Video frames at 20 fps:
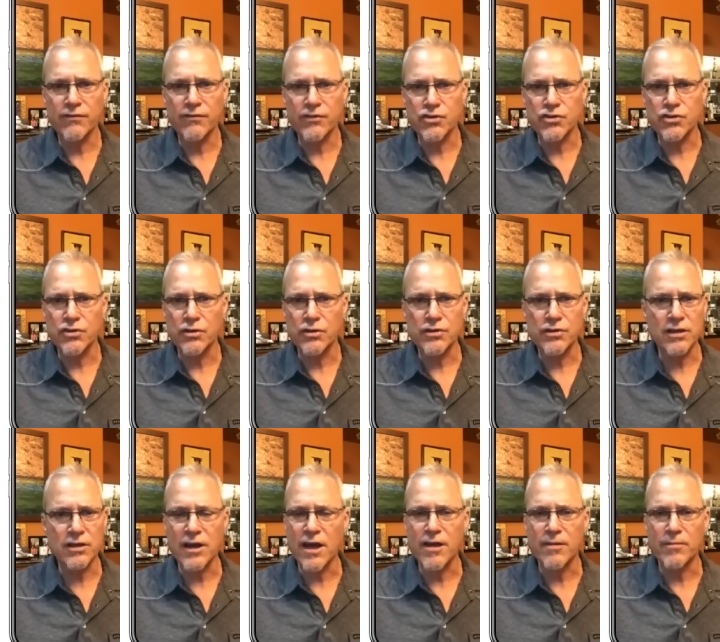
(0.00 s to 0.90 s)
for sure. It's a
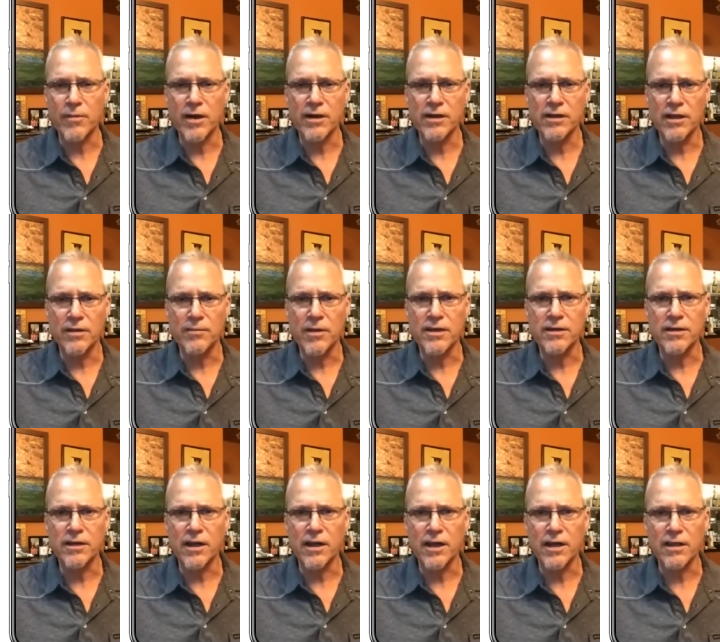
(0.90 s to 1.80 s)
lot of money. I'm not
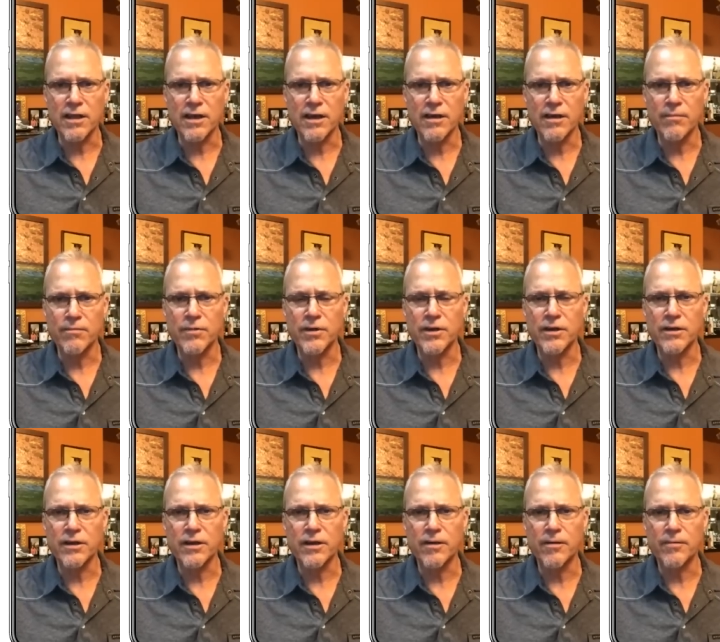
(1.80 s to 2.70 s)
denying that,
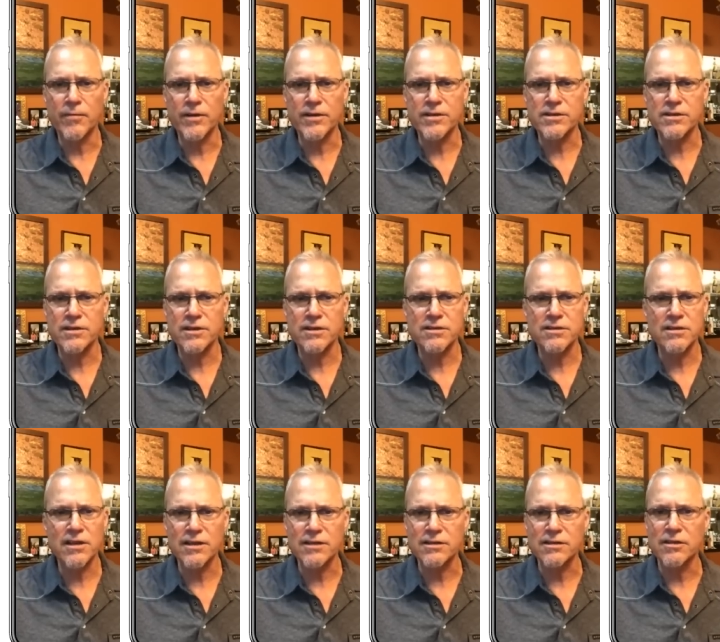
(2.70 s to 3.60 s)
but um, it's it's
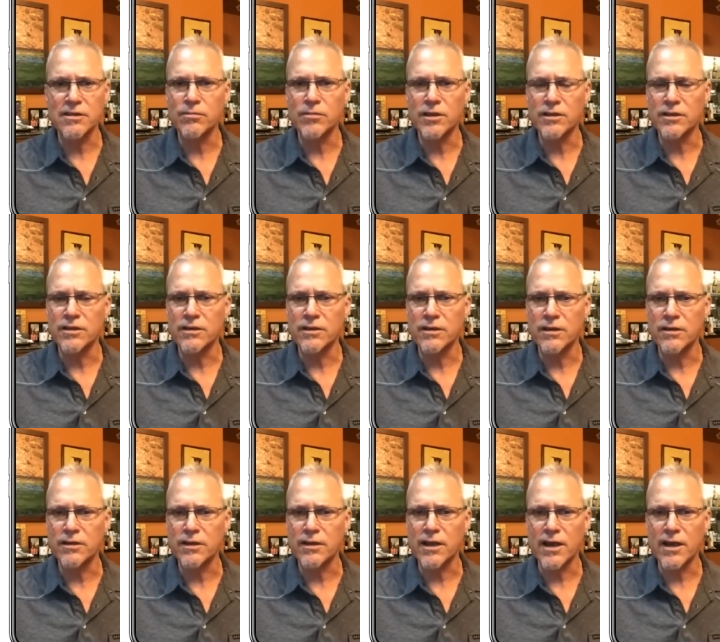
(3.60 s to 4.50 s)
not 10 million.
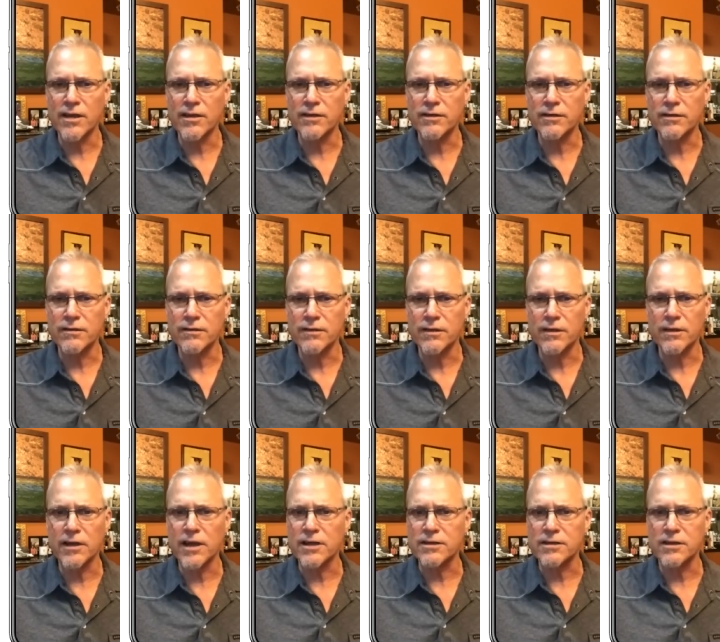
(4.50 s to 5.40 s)
And the guy that that
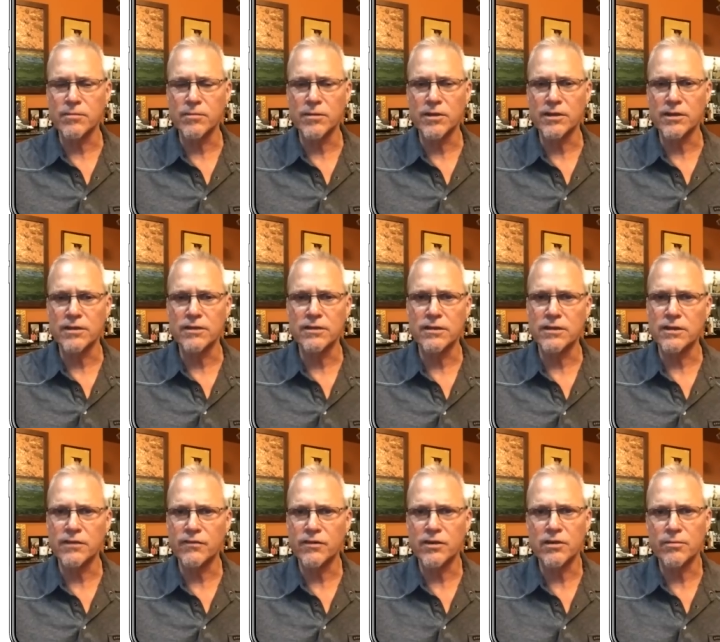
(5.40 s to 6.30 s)
got 10 million didn't
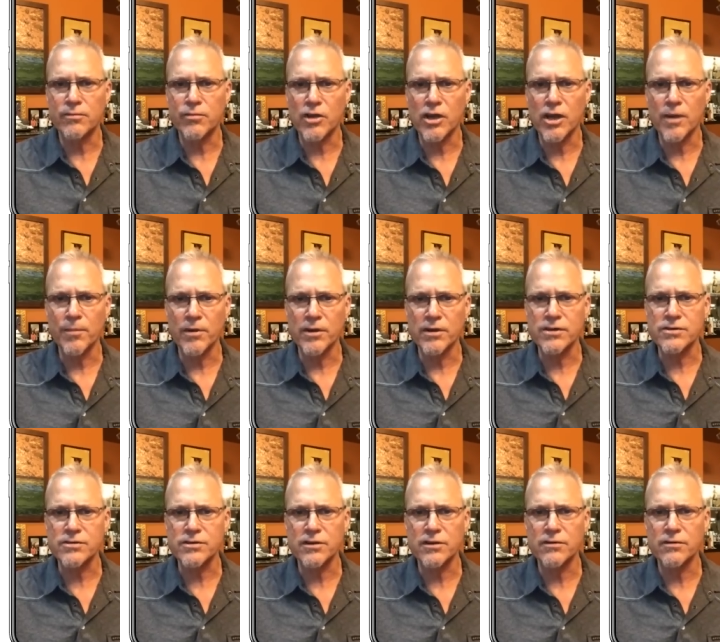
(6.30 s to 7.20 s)
even own property.
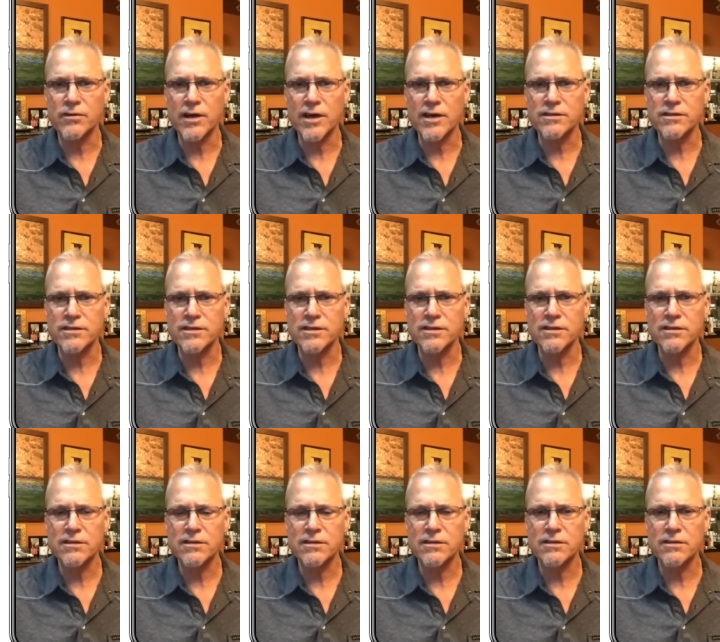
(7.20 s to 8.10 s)
So I think
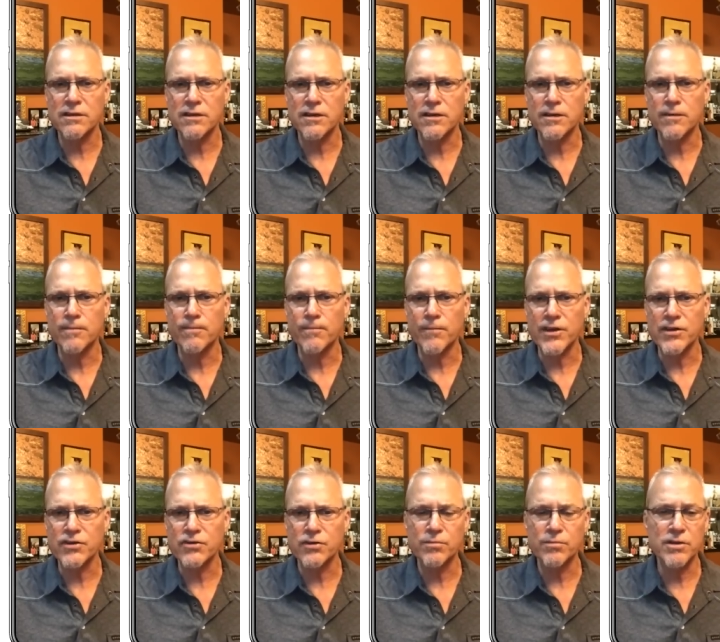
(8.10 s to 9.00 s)
that um, they
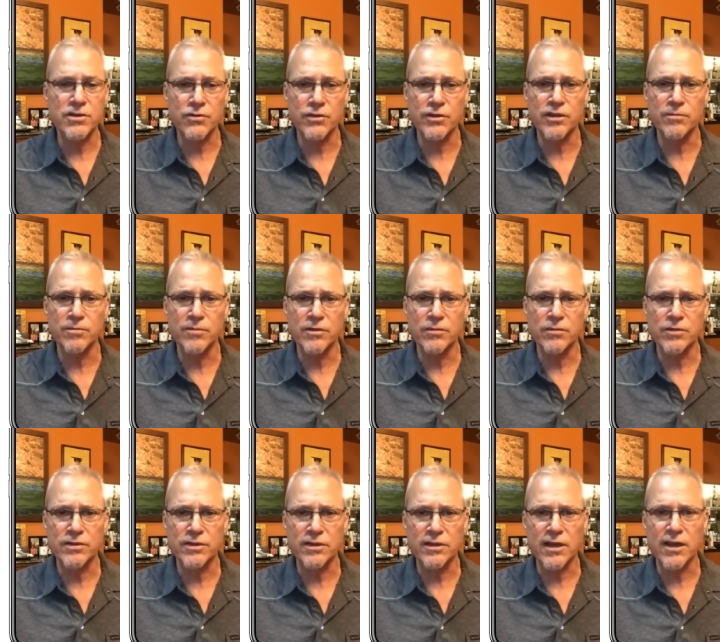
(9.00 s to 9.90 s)
should be treating me
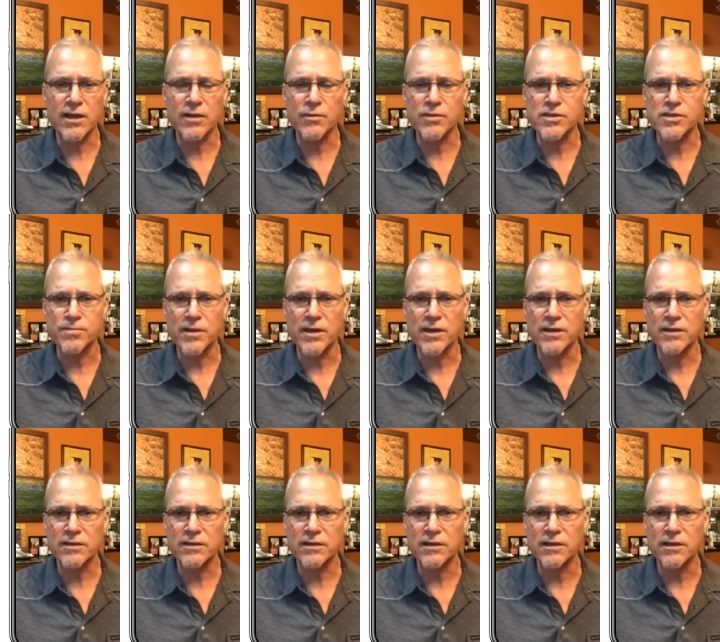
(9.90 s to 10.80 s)
with the kind of
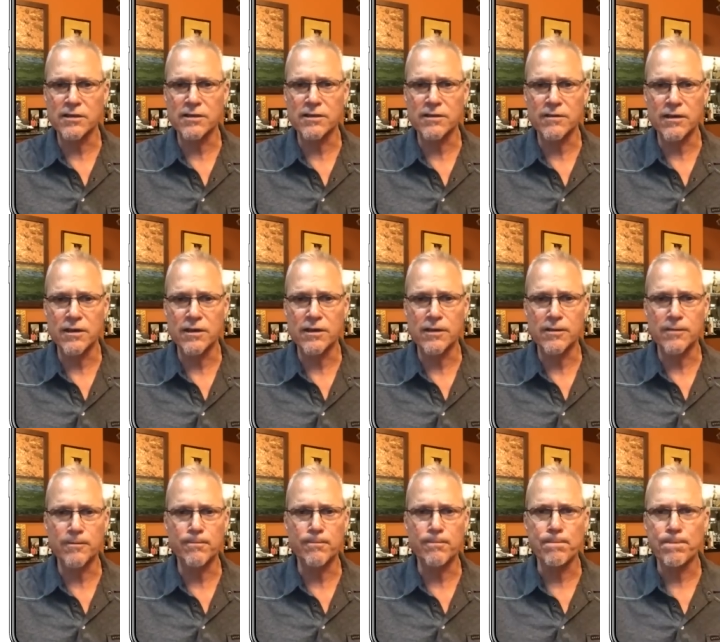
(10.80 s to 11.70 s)
respect and
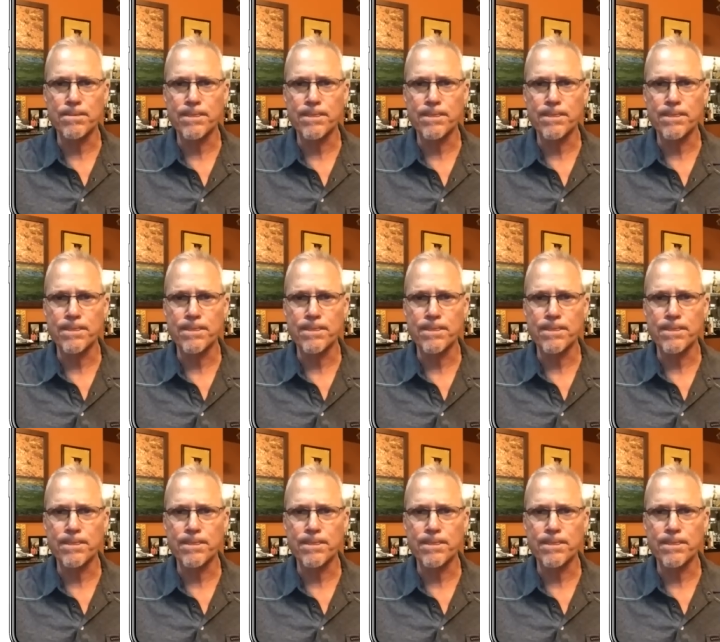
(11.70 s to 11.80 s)
um,